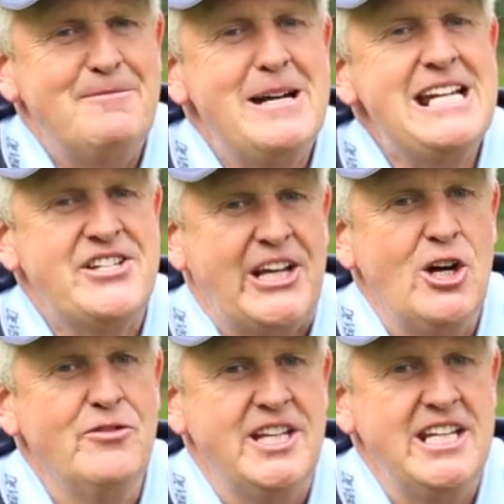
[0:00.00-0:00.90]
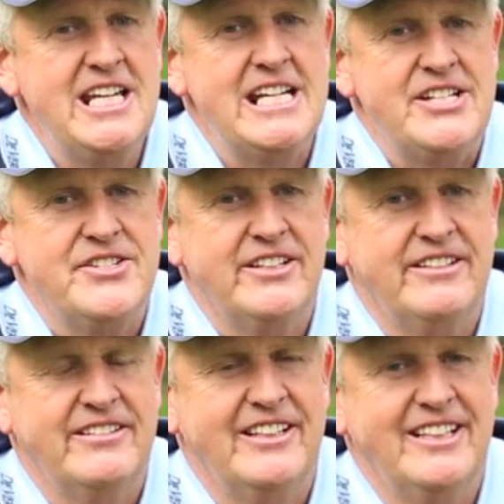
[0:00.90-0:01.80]
amazing over the years
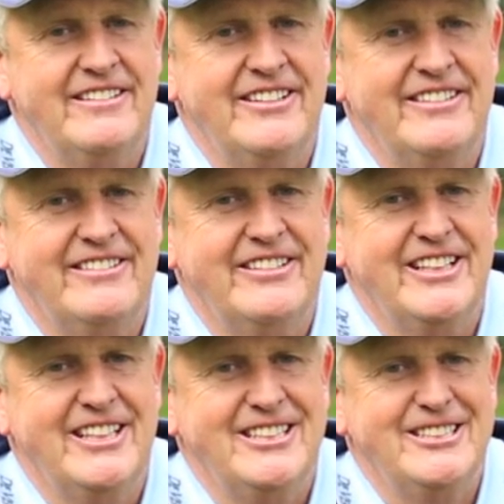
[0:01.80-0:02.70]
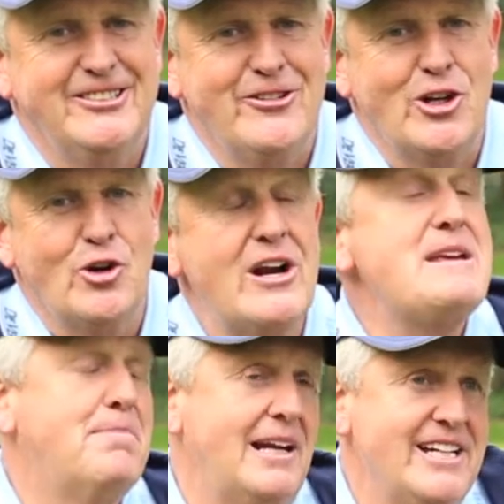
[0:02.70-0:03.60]
that the
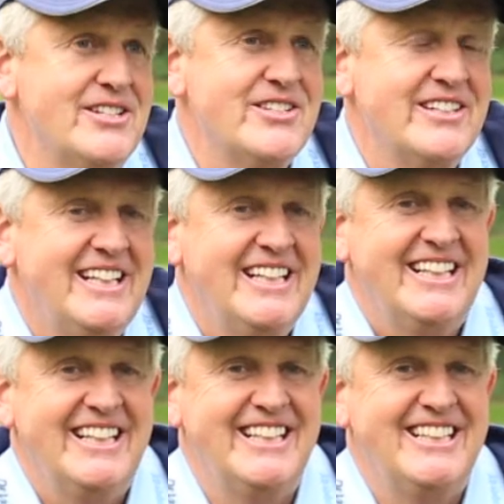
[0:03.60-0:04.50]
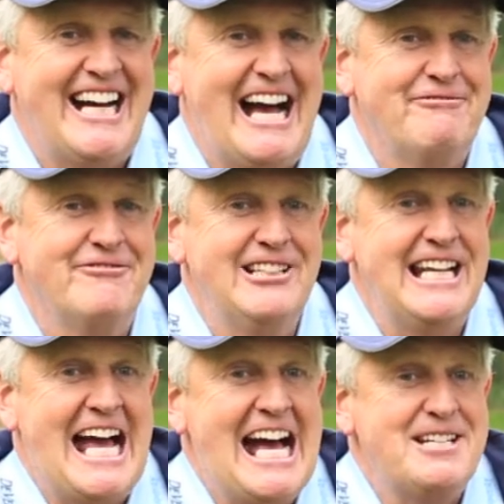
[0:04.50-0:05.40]
great players haven't
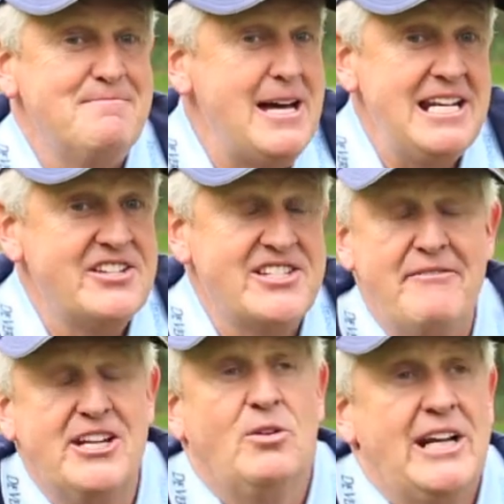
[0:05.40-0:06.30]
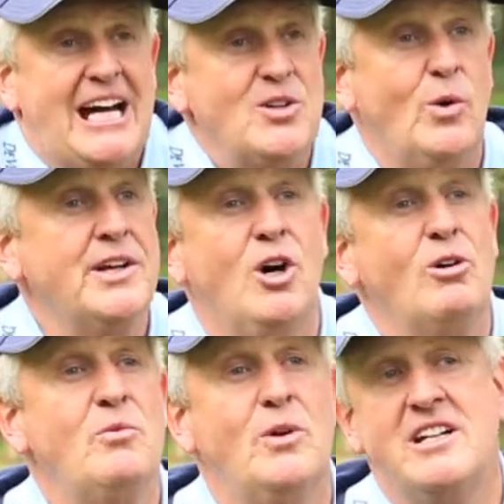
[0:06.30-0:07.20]
really had many. Seve only had one
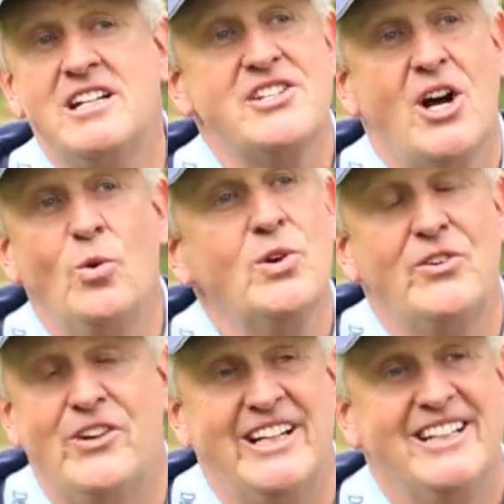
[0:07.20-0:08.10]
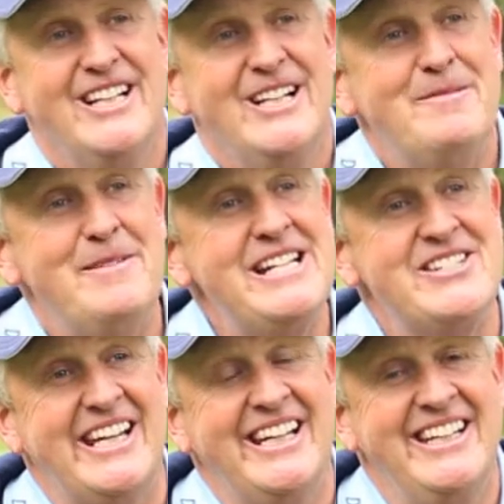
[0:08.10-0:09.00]
hole-in-one in his whole career.
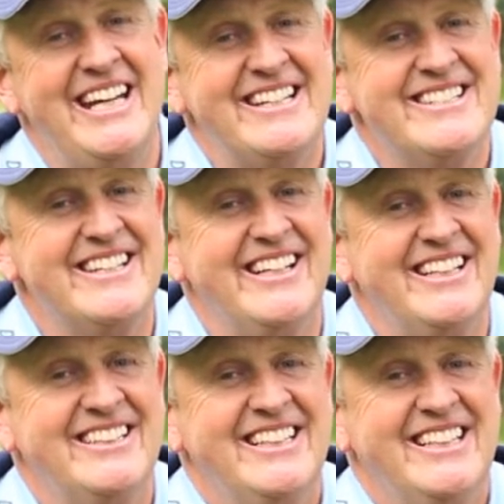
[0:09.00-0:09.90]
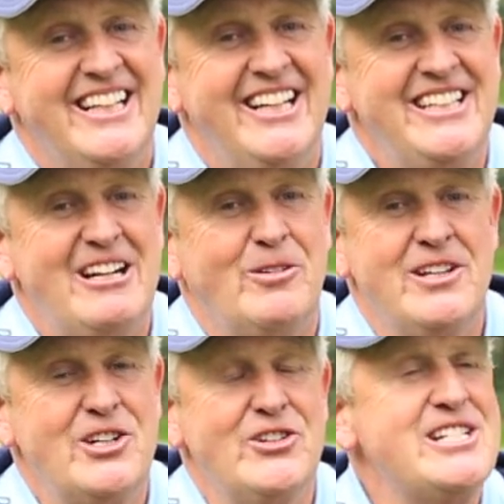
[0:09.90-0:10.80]
Amazing, and yet one
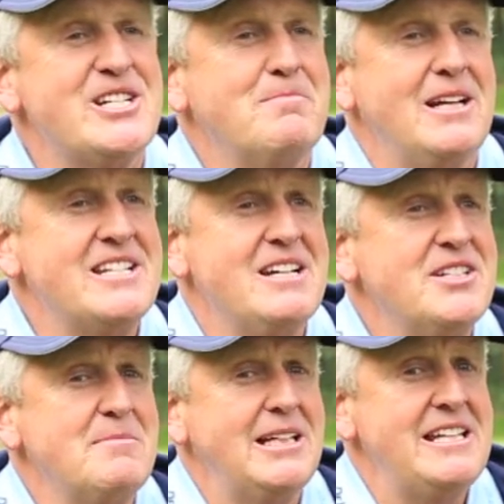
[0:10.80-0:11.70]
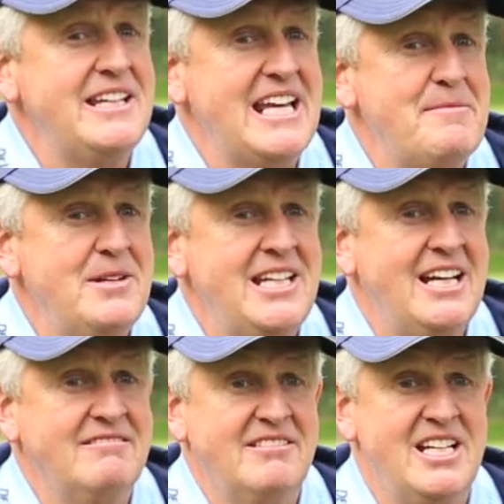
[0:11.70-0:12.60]
of the greatest players ever to play the game. And
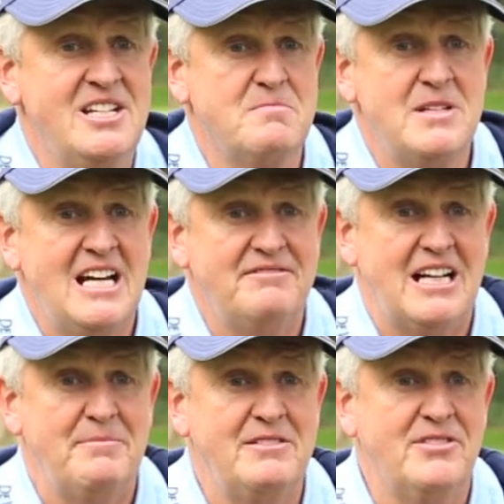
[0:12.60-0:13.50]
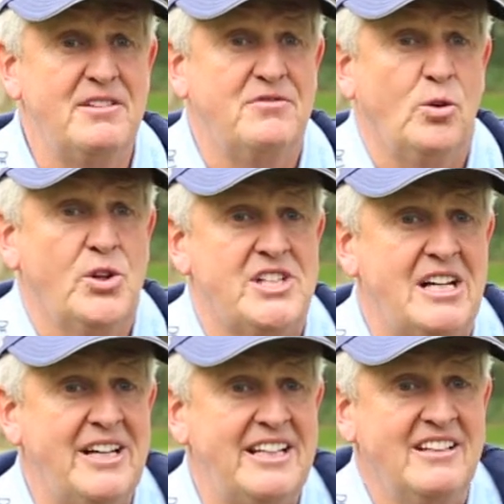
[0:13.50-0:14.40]
yet here's me. I've been very
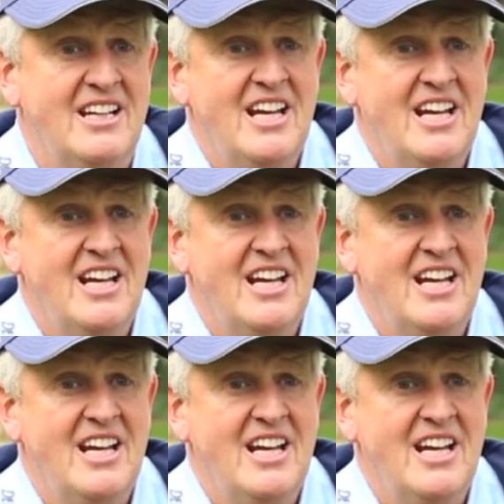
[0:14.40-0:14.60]
fortunate. I've had